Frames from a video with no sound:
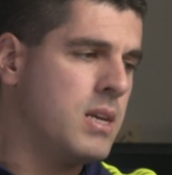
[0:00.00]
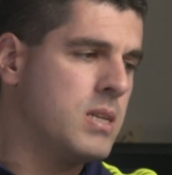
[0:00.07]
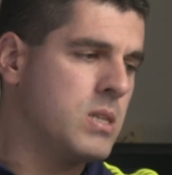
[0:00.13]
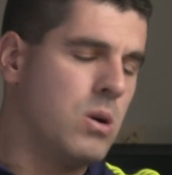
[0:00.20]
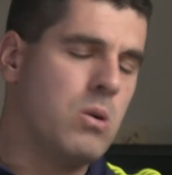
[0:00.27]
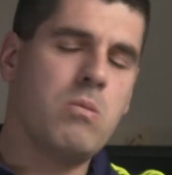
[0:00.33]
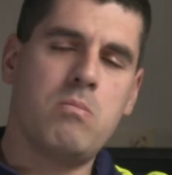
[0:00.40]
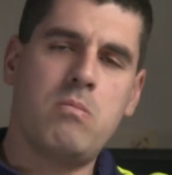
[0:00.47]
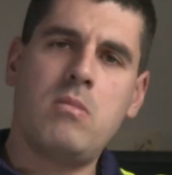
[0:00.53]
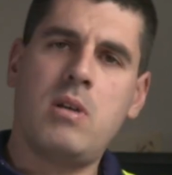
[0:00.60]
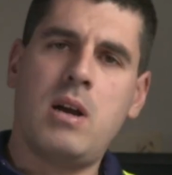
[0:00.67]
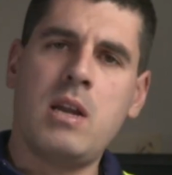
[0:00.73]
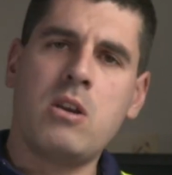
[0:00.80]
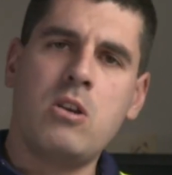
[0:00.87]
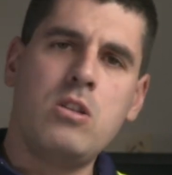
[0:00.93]
So
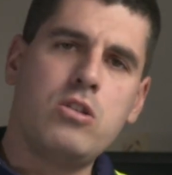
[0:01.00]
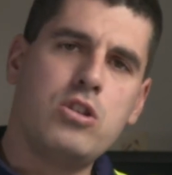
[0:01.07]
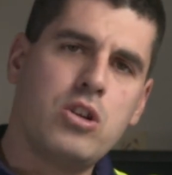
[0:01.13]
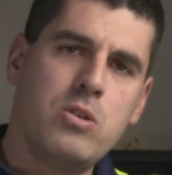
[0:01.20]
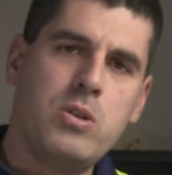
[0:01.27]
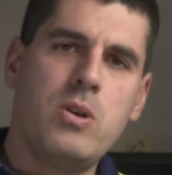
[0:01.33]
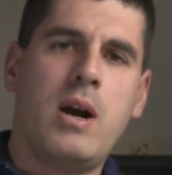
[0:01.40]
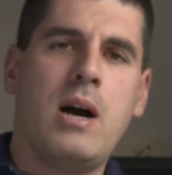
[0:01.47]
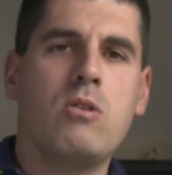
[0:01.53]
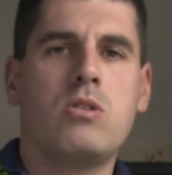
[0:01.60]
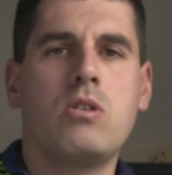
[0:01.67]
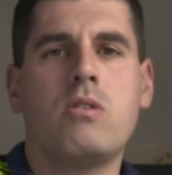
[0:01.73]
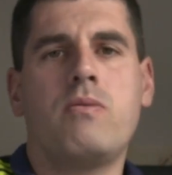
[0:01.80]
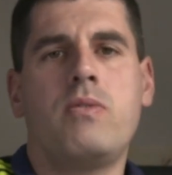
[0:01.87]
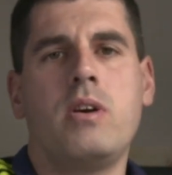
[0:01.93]
I'm going to show you how
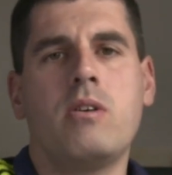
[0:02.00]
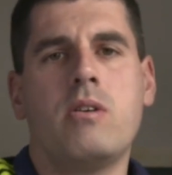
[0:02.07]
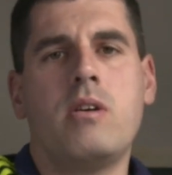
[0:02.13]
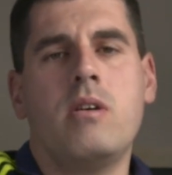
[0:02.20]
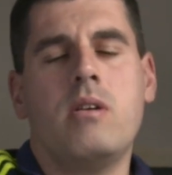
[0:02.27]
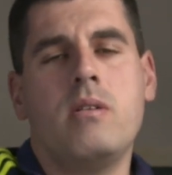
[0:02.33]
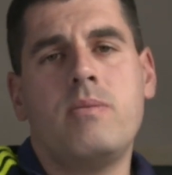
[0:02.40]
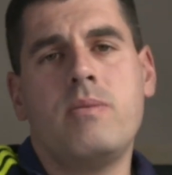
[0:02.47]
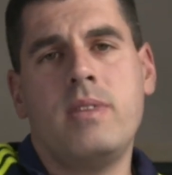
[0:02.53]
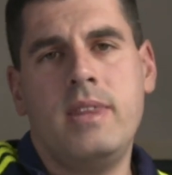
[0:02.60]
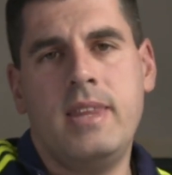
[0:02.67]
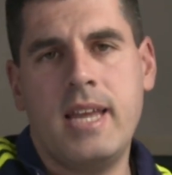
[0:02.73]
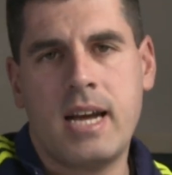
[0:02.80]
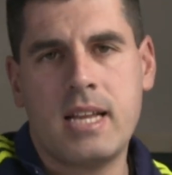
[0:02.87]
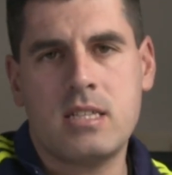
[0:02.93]
to configure
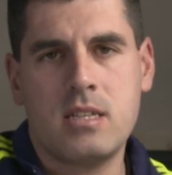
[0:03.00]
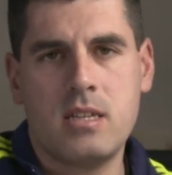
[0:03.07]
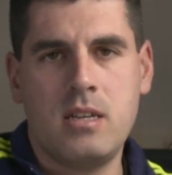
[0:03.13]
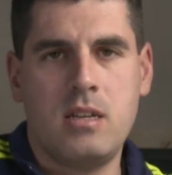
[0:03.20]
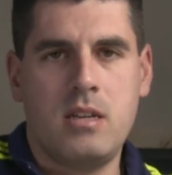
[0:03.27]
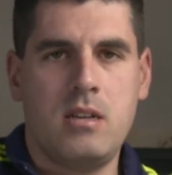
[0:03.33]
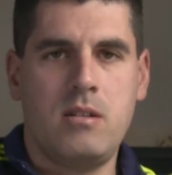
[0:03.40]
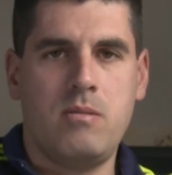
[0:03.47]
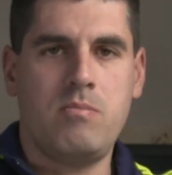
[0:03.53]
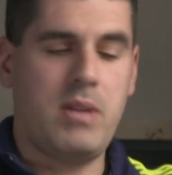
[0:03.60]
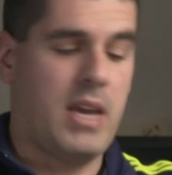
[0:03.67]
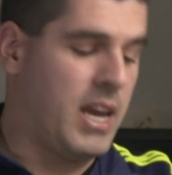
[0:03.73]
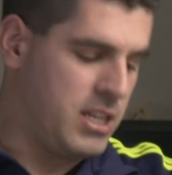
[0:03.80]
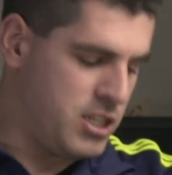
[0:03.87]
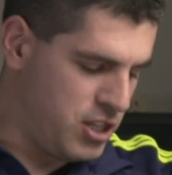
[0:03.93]
that
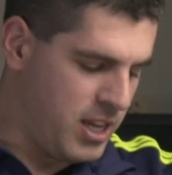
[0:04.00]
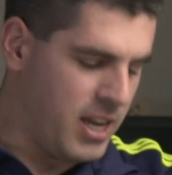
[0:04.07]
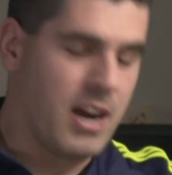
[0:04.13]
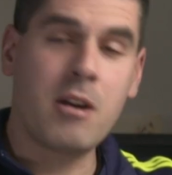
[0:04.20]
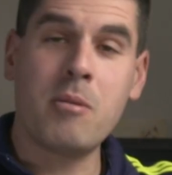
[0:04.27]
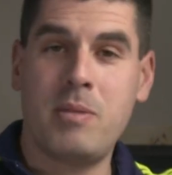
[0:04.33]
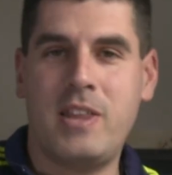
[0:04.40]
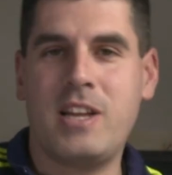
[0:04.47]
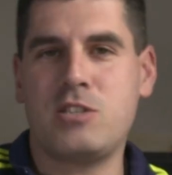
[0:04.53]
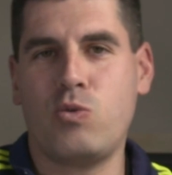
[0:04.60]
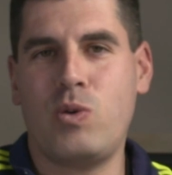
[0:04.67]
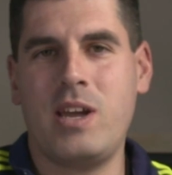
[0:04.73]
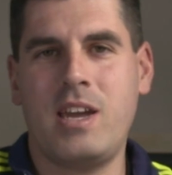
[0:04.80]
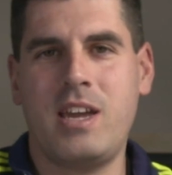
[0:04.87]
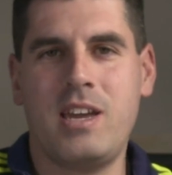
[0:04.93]
HDR. That's
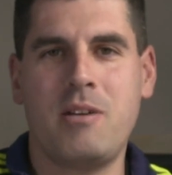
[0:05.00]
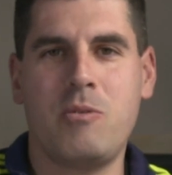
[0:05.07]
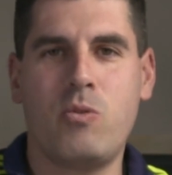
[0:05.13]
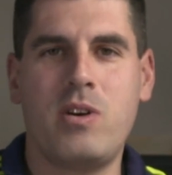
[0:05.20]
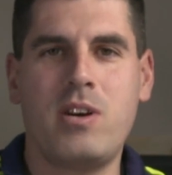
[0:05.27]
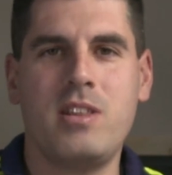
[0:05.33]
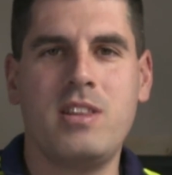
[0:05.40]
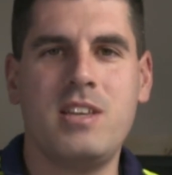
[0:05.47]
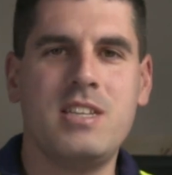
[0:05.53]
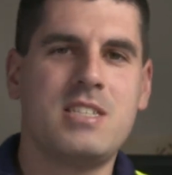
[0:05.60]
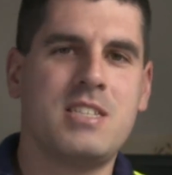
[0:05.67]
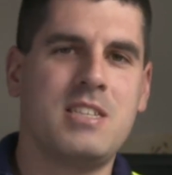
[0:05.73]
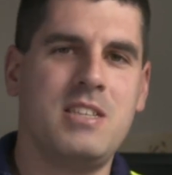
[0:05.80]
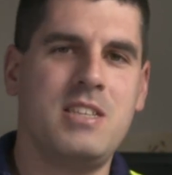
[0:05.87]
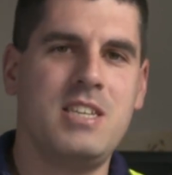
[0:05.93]
why I'm wearing
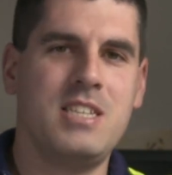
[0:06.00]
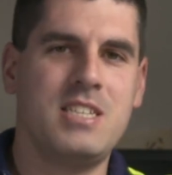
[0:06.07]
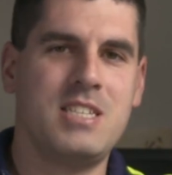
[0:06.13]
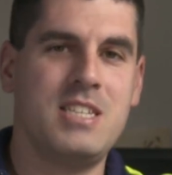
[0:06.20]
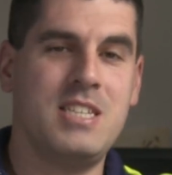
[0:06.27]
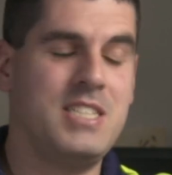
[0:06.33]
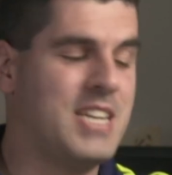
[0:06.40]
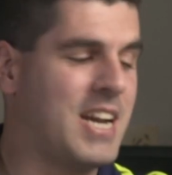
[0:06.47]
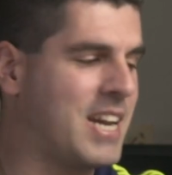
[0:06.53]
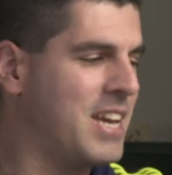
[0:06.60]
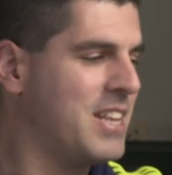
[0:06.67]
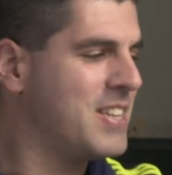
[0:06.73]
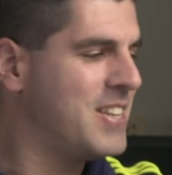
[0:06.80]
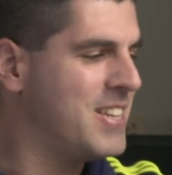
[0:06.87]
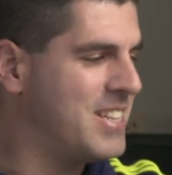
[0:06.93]
this
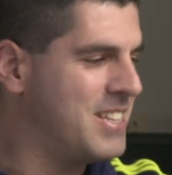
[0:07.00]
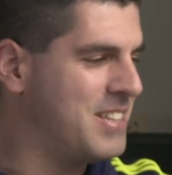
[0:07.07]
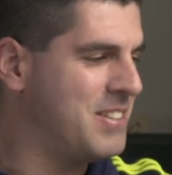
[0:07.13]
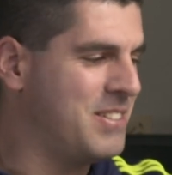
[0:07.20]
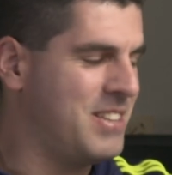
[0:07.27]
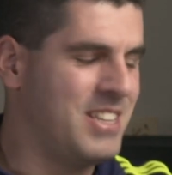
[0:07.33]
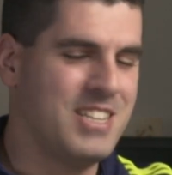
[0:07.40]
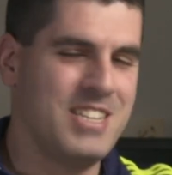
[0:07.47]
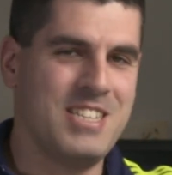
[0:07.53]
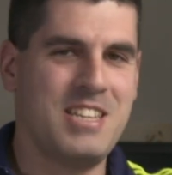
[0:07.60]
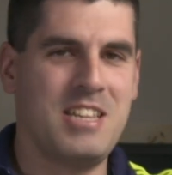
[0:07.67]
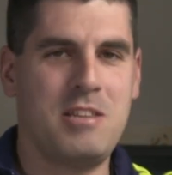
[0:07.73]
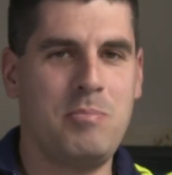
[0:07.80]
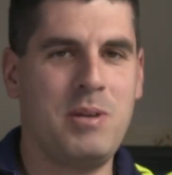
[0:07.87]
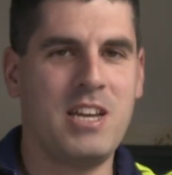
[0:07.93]
jacket. This is
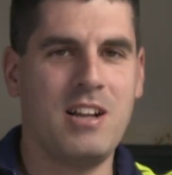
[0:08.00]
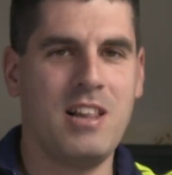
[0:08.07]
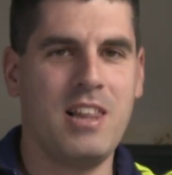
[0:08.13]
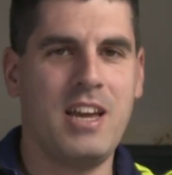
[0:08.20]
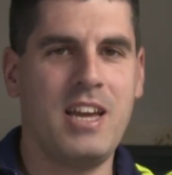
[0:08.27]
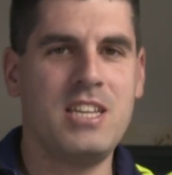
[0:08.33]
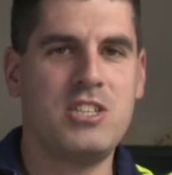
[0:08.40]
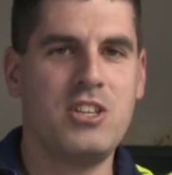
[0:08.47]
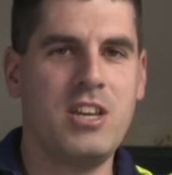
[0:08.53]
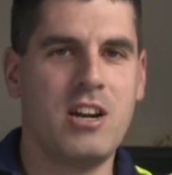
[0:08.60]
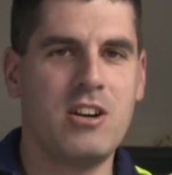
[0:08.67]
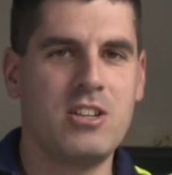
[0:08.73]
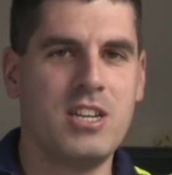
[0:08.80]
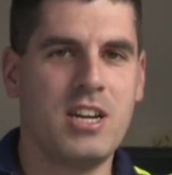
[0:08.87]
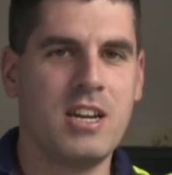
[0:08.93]
the typical
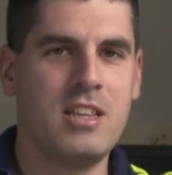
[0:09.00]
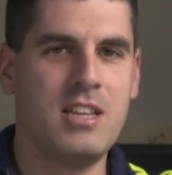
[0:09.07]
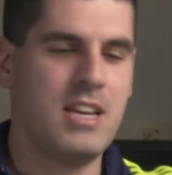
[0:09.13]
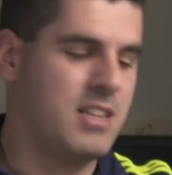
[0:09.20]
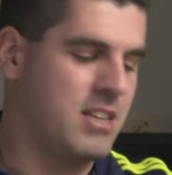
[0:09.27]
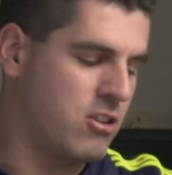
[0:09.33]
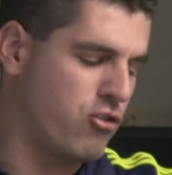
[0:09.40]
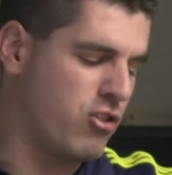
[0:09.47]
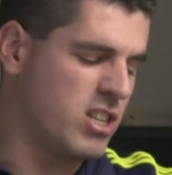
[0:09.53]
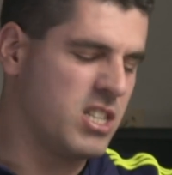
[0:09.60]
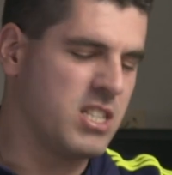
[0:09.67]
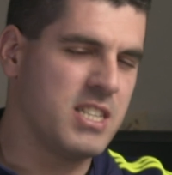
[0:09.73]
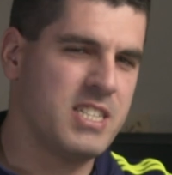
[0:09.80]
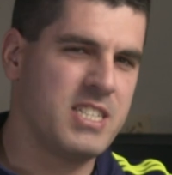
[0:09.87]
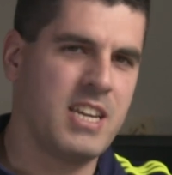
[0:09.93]
HDR jacket that
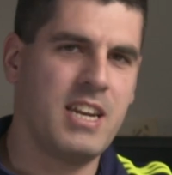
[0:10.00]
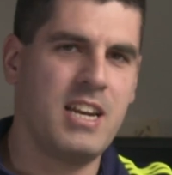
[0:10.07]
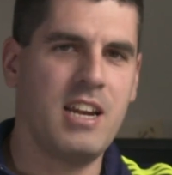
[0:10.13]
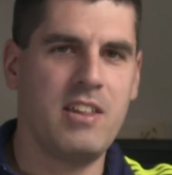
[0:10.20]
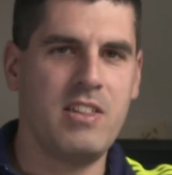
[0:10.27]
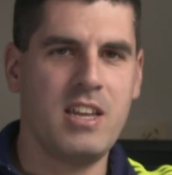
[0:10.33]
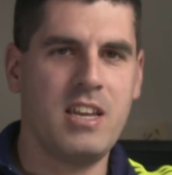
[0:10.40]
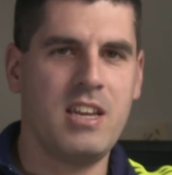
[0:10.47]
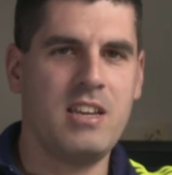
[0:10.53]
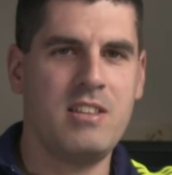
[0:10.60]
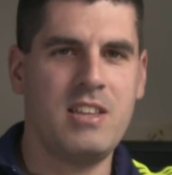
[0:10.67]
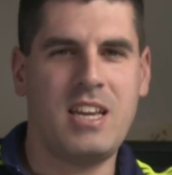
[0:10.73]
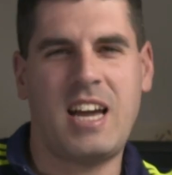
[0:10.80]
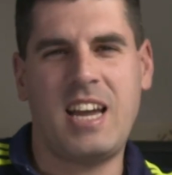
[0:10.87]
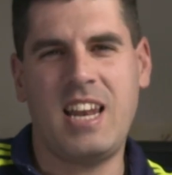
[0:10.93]
crosses the signal in the
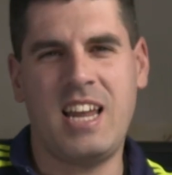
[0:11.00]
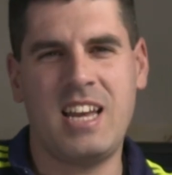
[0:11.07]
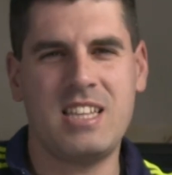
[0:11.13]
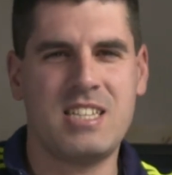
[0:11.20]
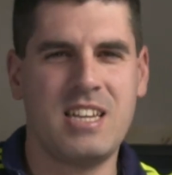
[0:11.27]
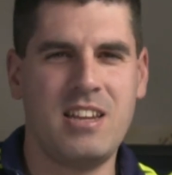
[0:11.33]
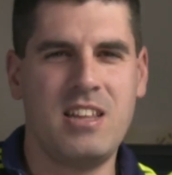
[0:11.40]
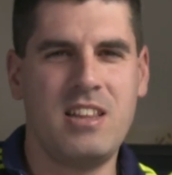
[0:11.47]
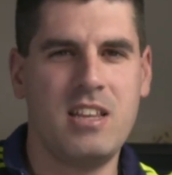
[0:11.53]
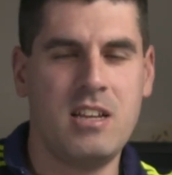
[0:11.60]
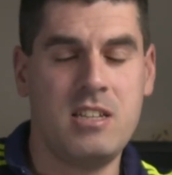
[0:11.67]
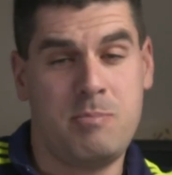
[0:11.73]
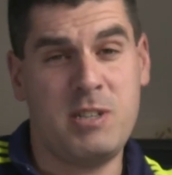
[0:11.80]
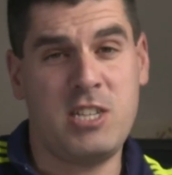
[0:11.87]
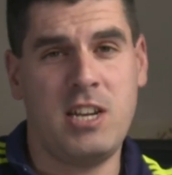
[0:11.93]
highlights and
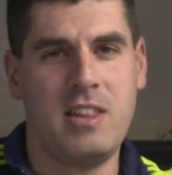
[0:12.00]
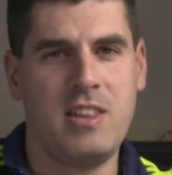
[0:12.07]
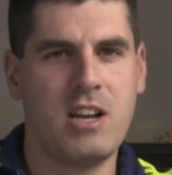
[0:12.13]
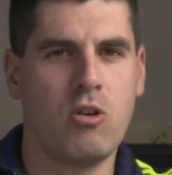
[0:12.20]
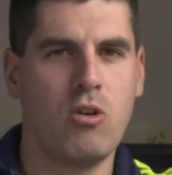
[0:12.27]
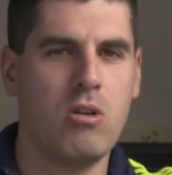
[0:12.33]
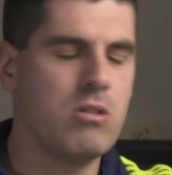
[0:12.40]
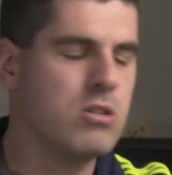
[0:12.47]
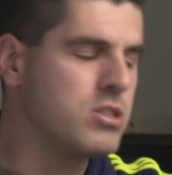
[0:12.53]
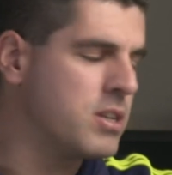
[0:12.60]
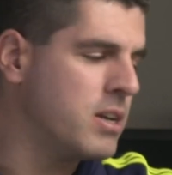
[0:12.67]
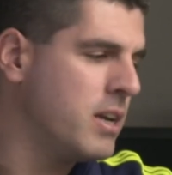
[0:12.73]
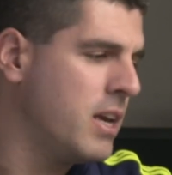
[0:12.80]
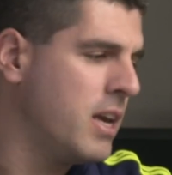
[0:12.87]
especially in the colors.